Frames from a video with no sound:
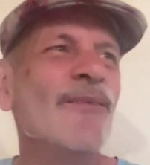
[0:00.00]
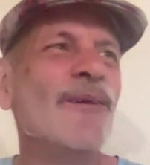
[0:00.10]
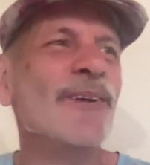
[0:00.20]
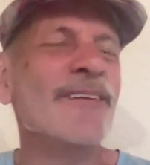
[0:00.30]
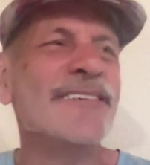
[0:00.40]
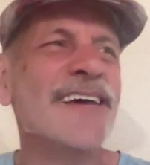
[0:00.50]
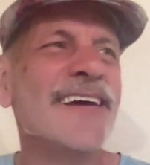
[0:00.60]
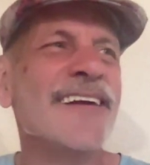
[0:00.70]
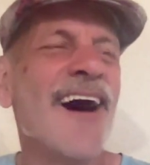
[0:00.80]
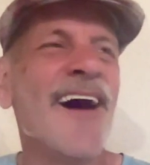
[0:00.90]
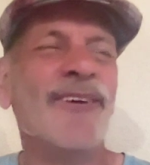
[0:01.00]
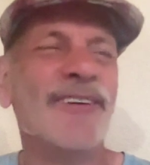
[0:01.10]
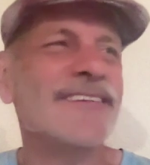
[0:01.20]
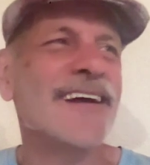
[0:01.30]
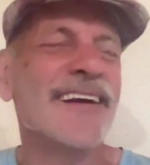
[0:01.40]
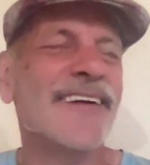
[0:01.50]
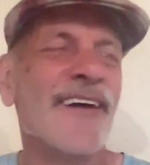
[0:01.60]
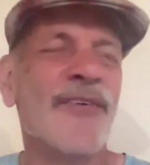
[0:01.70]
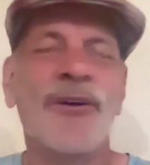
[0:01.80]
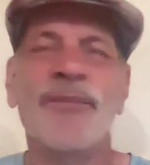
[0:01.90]
we would have taken, I would have taken
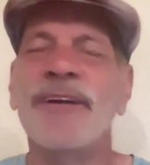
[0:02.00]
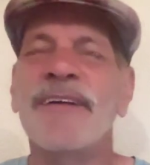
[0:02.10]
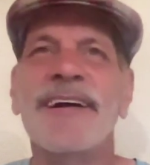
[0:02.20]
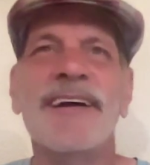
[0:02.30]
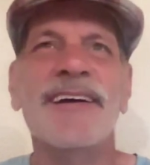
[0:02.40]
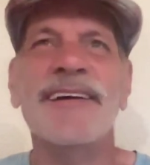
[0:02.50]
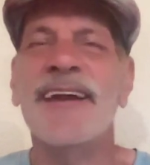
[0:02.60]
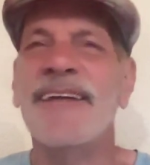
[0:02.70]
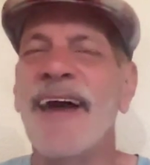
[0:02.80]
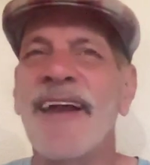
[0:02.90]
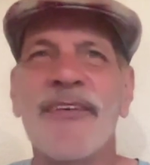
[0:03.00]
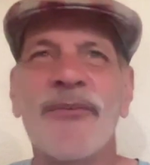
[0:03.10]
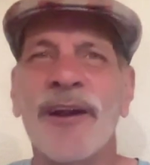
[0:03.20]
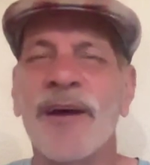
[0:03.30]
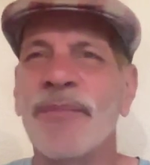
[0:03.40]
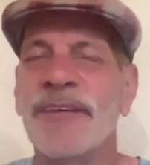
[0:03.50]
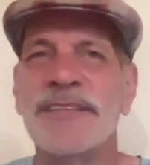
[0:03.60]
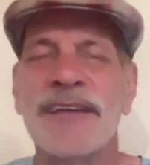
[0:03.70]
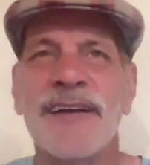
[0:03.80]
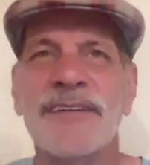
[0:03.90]
another one getting that other one up the
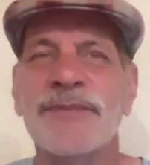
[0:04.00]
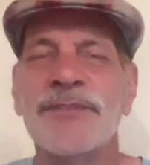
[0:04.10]
stairs.